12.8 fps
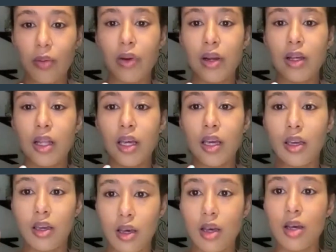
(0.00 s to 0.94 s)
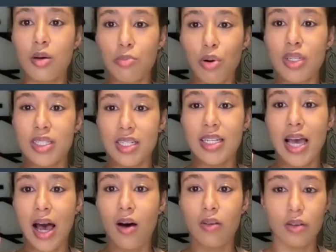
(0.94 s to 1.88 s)
it really puts it
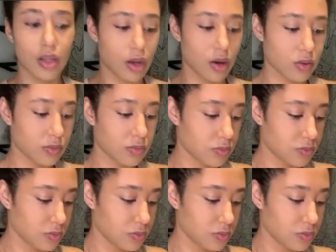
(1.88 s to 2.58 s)
down, you know?